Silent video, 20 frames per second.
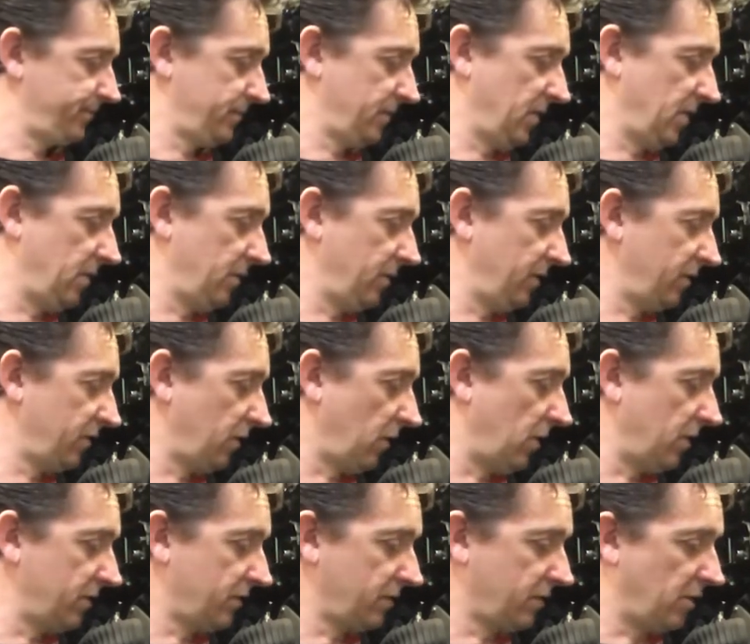No, these are
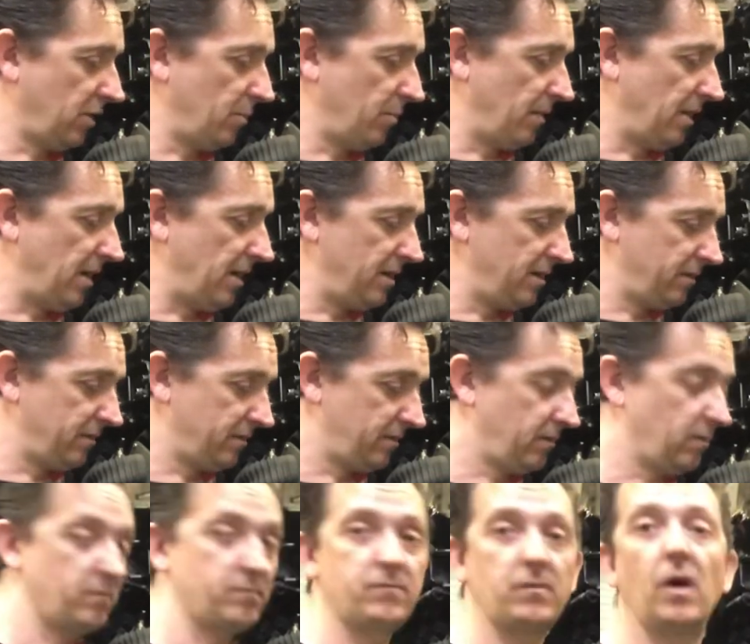hard to come by
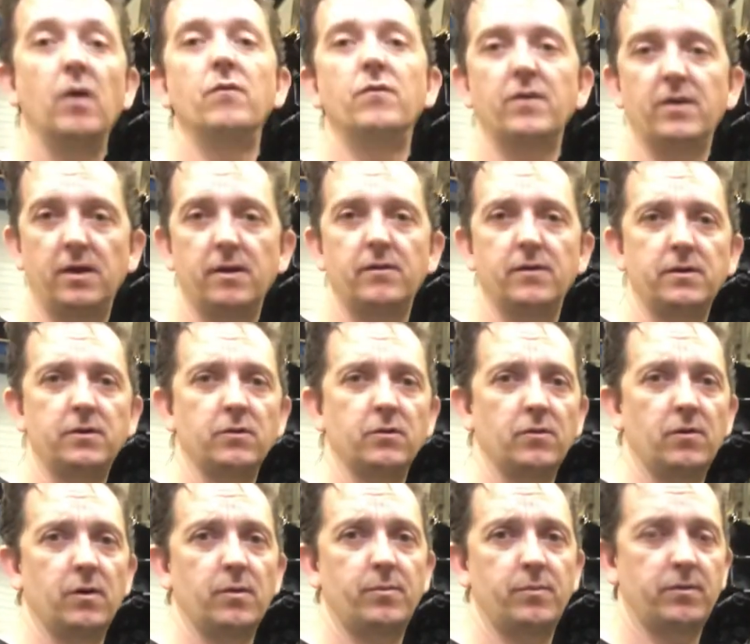over here in
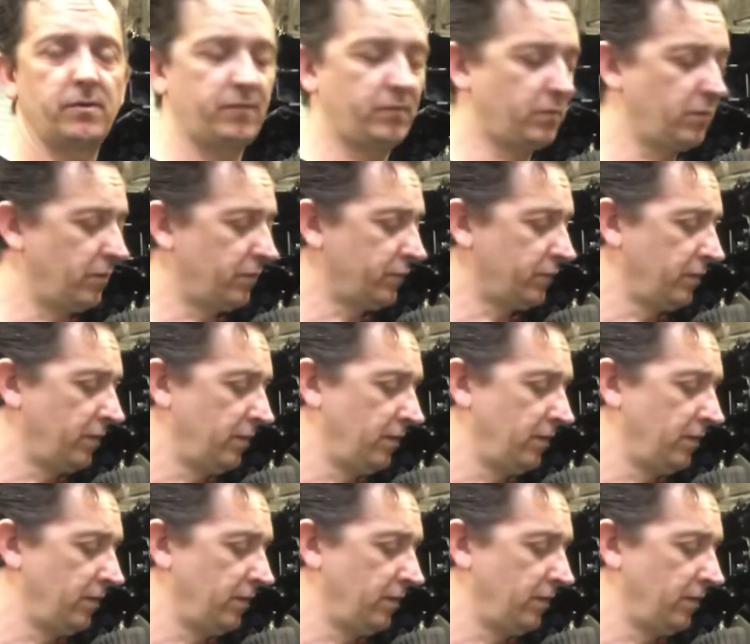Europe, of course,